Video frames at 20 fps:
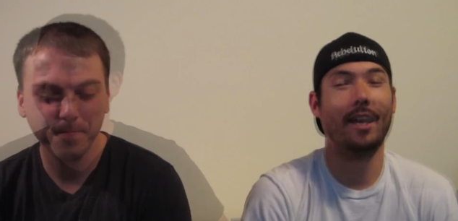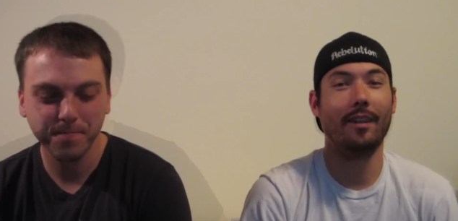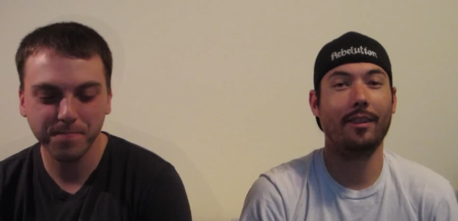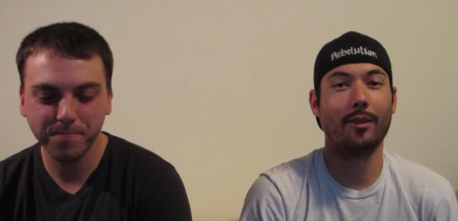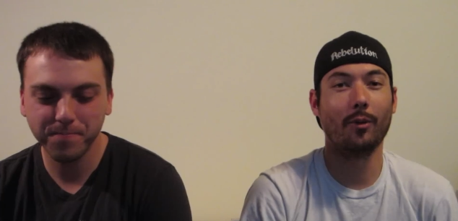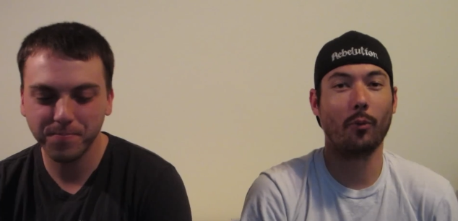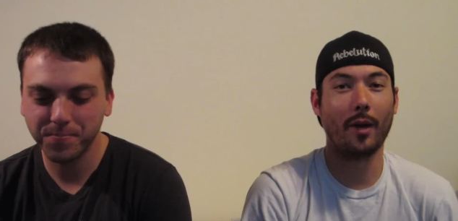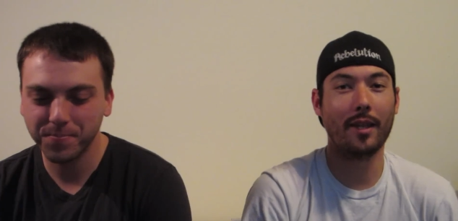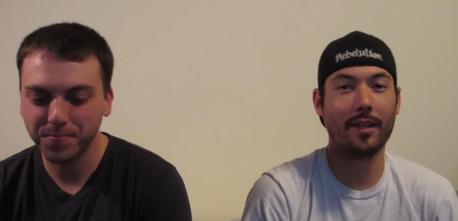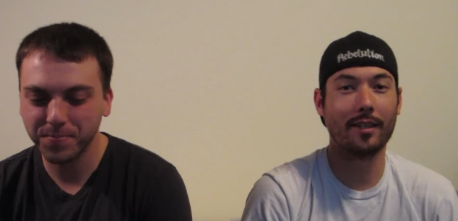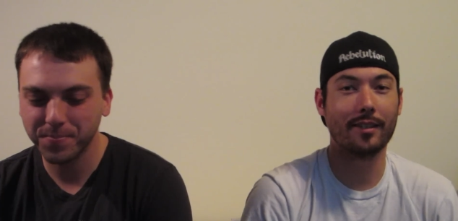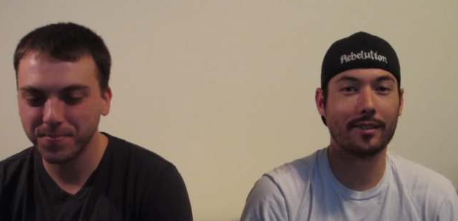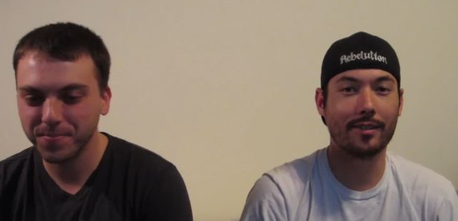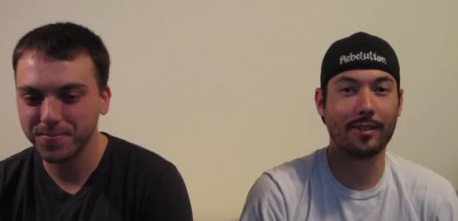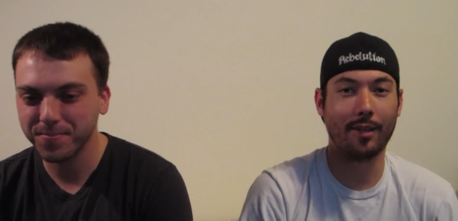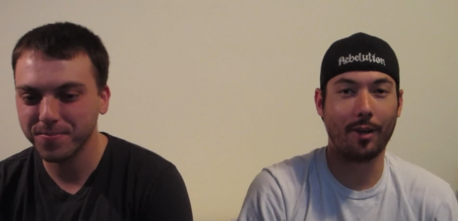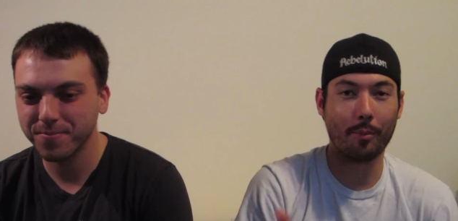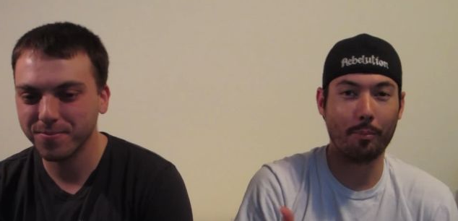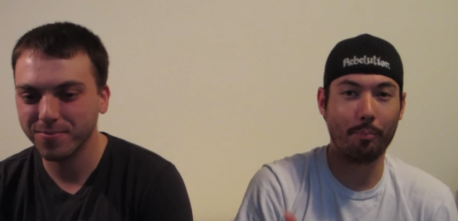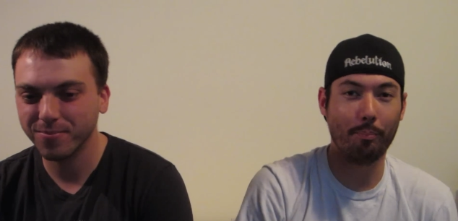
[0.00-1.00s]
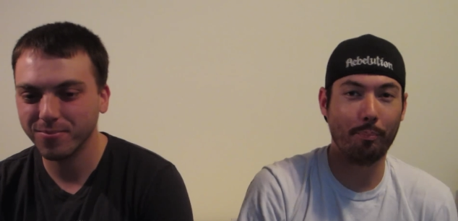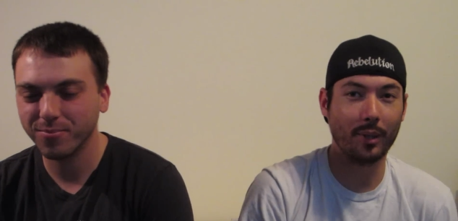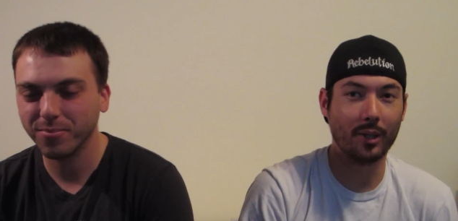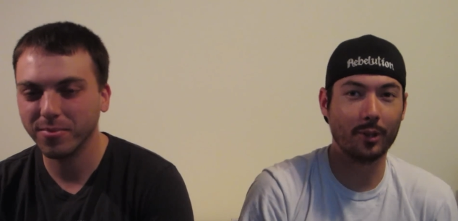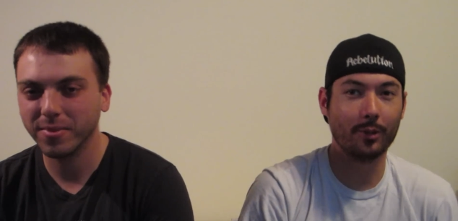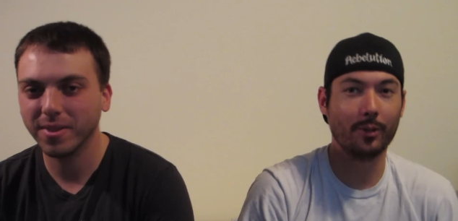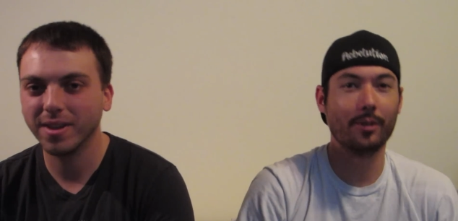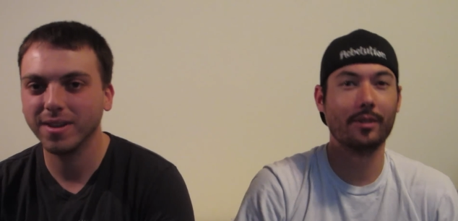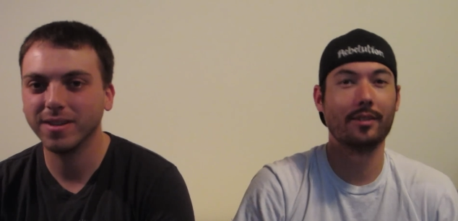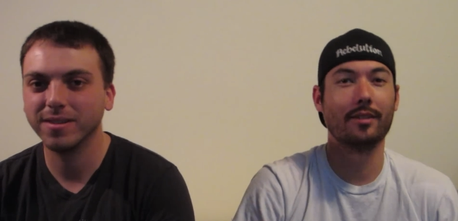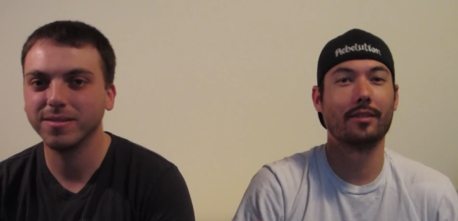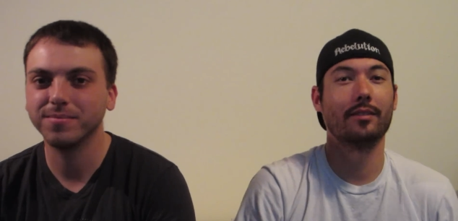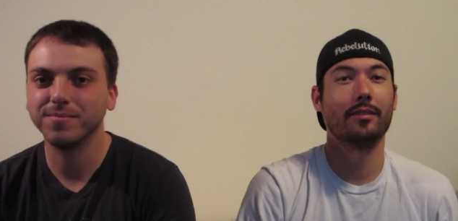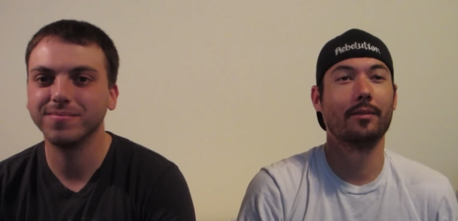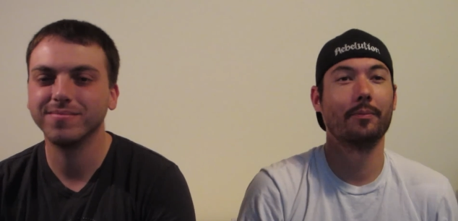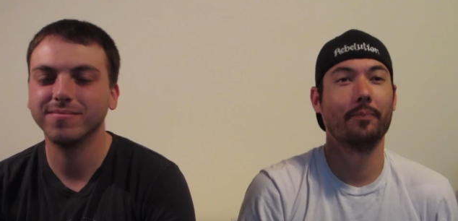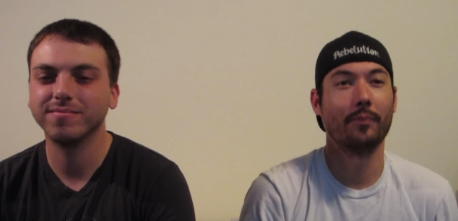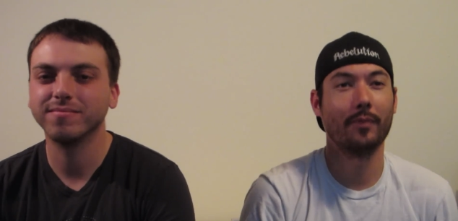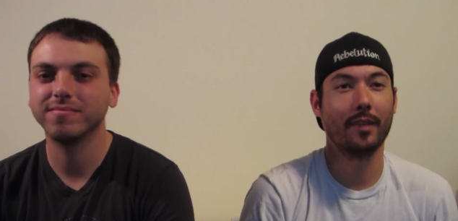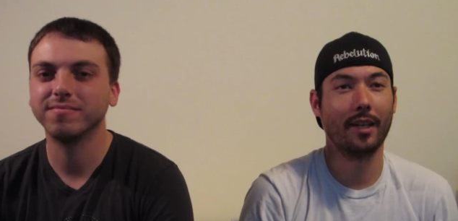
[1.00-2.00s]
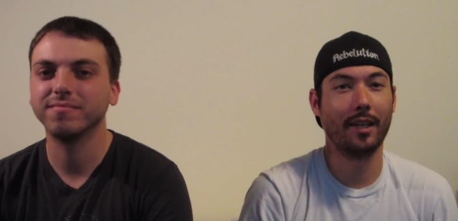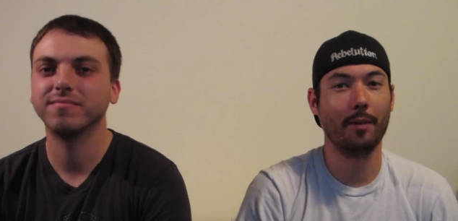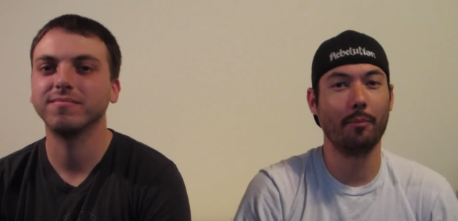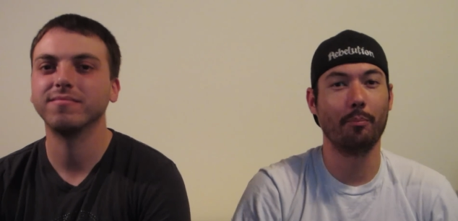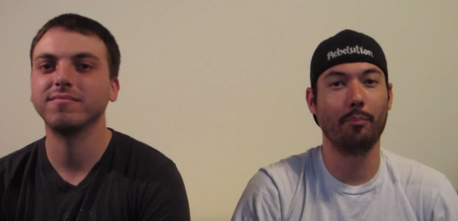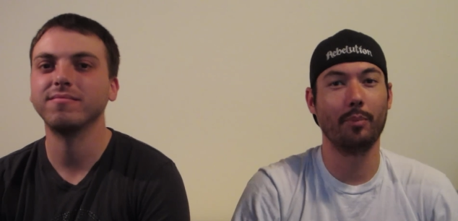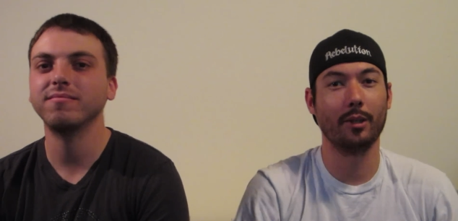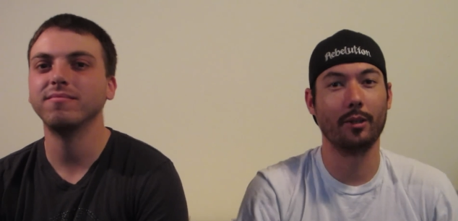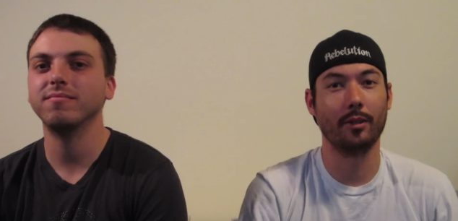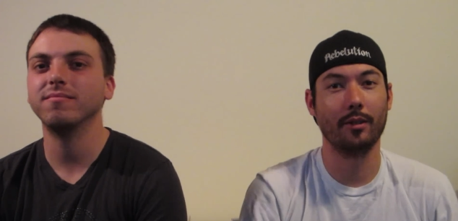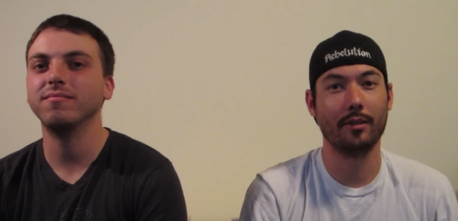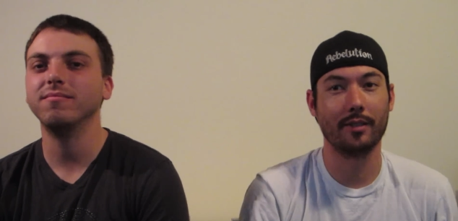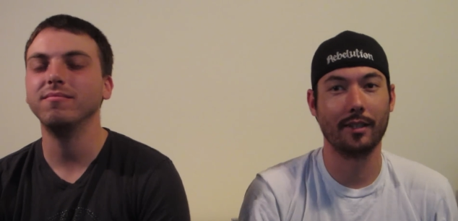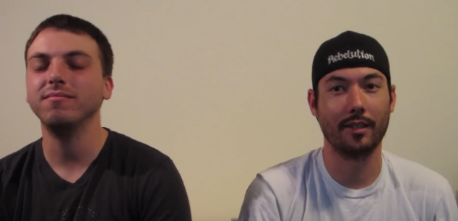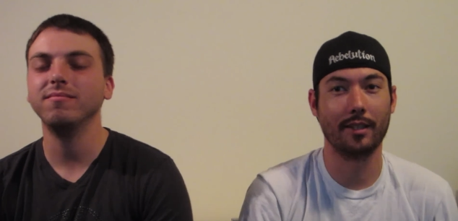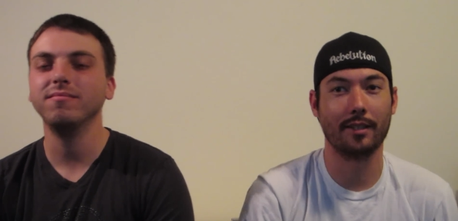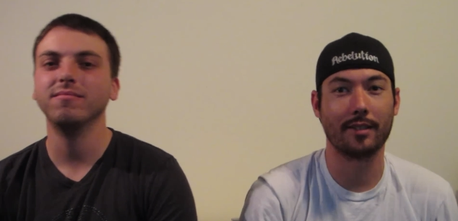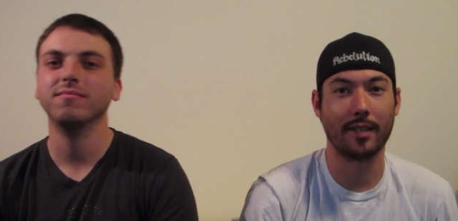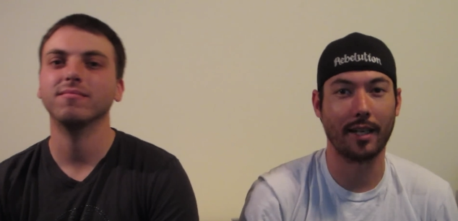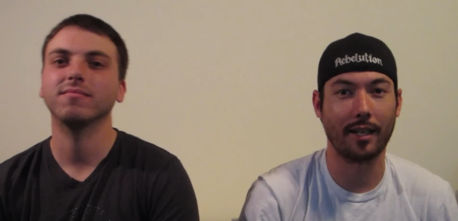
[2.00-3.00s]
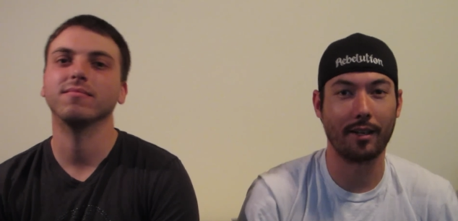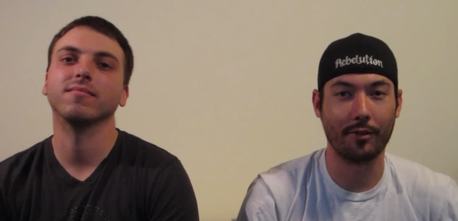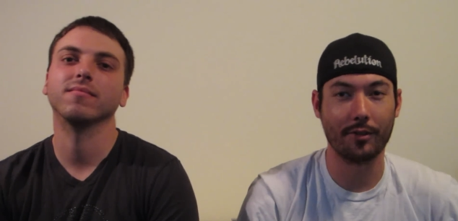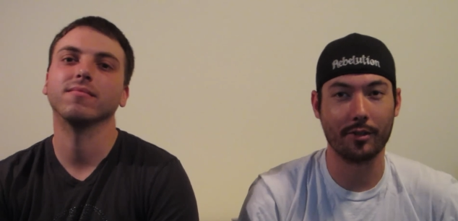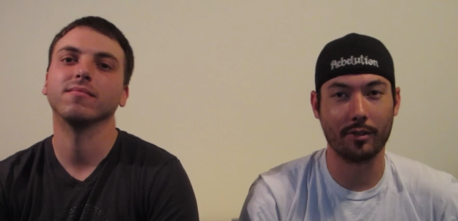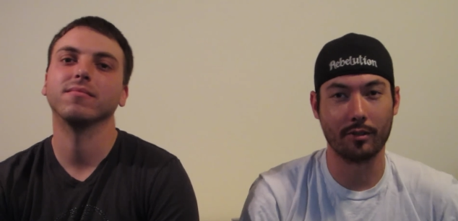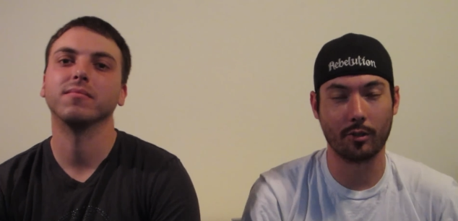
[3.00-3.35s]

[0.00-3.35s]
Speaker 1: The way that the song builds and it builds and it's like on this